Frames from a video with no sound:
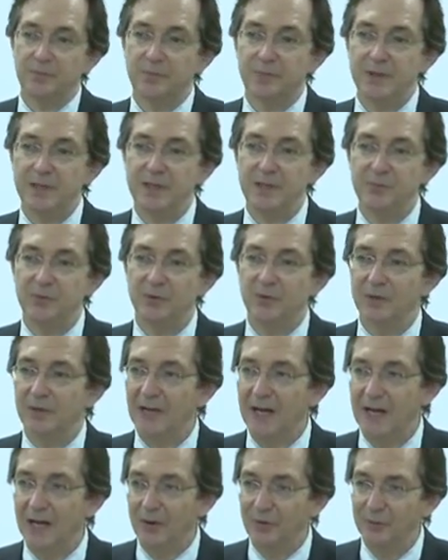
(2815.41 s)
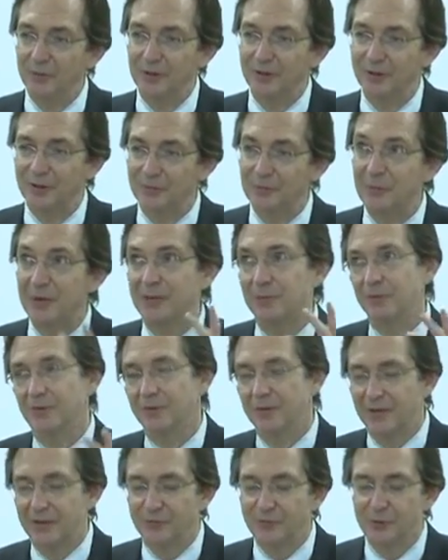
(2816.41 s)
people out, you know,
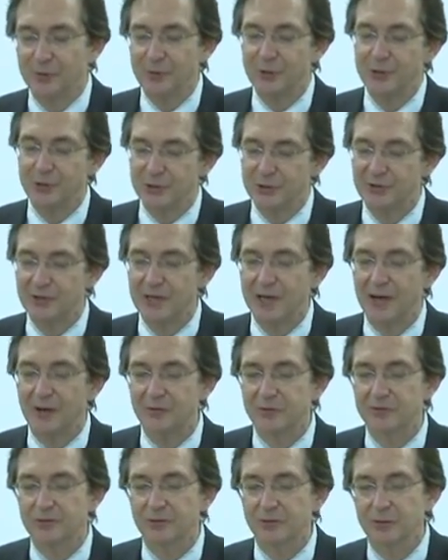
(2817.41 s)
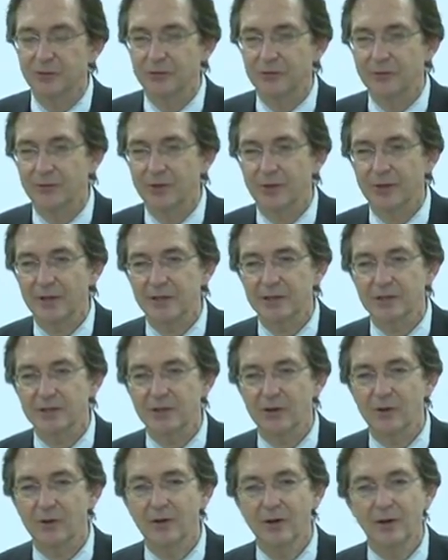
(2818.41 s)
people, uh, foragers out to look for things.
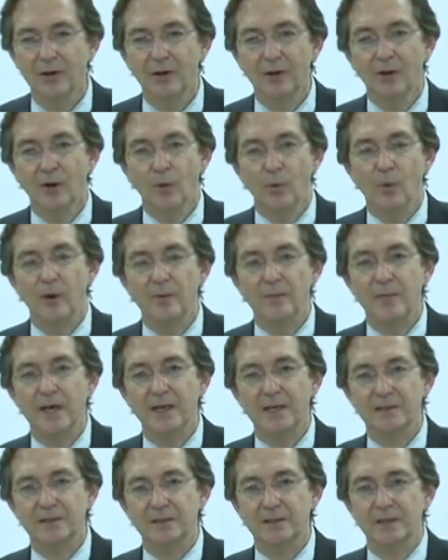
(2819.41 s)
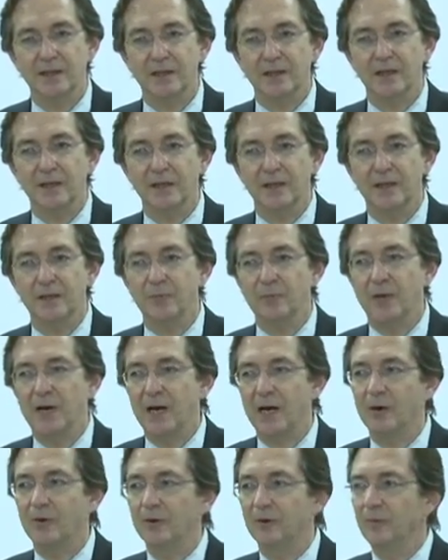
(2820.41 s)
So what makes
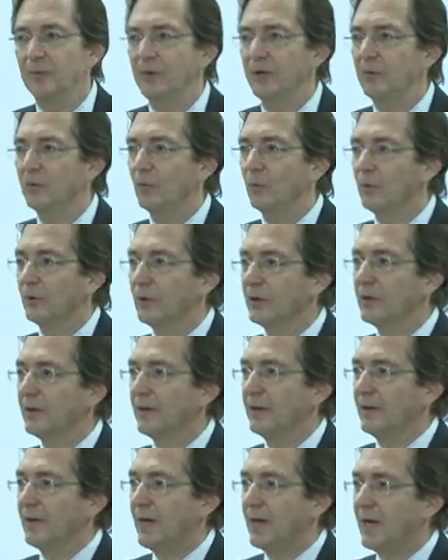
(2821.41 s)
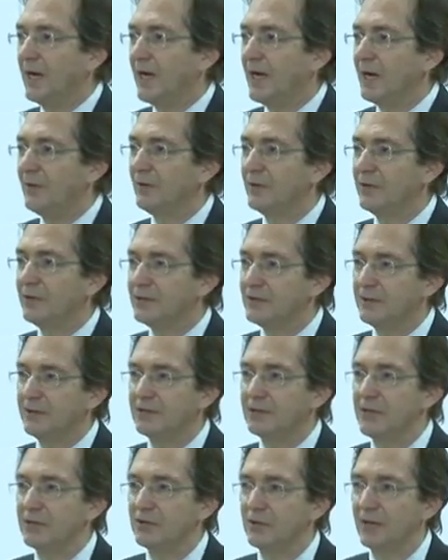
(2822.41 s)
empowerment work in the hive or this
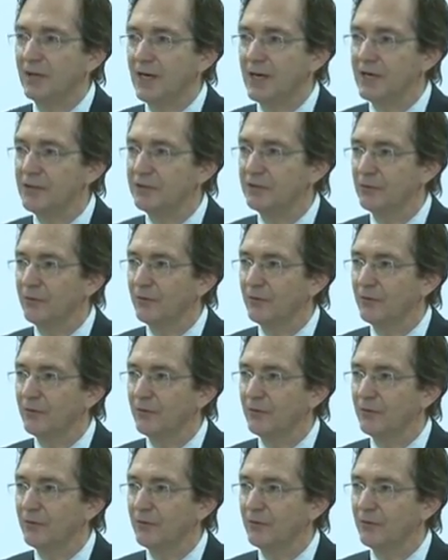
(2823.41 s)
decentralized